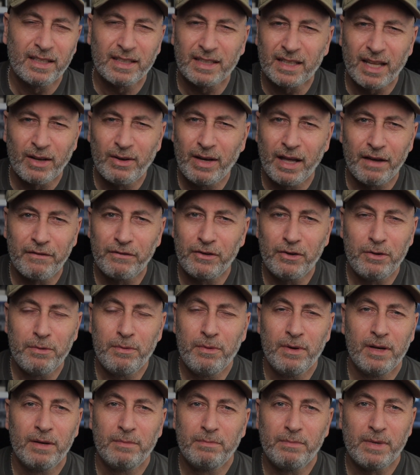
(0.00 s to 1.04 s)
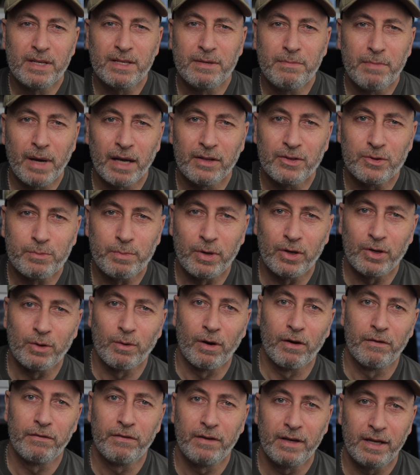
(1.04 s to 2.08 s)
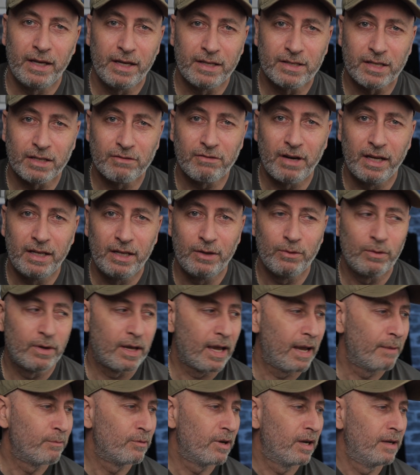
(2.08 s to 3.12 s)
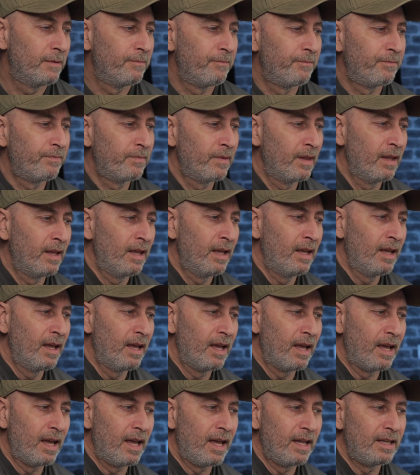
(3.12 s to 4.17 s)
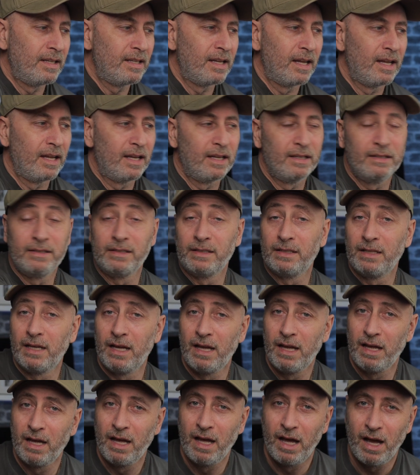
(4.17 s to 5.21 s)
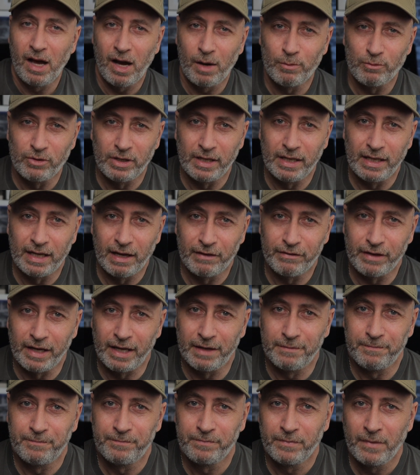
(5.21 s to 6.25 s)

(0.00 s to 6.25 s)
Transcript: don't let a few missing buttons put you off. It's a great little camera, and I'm really loving it.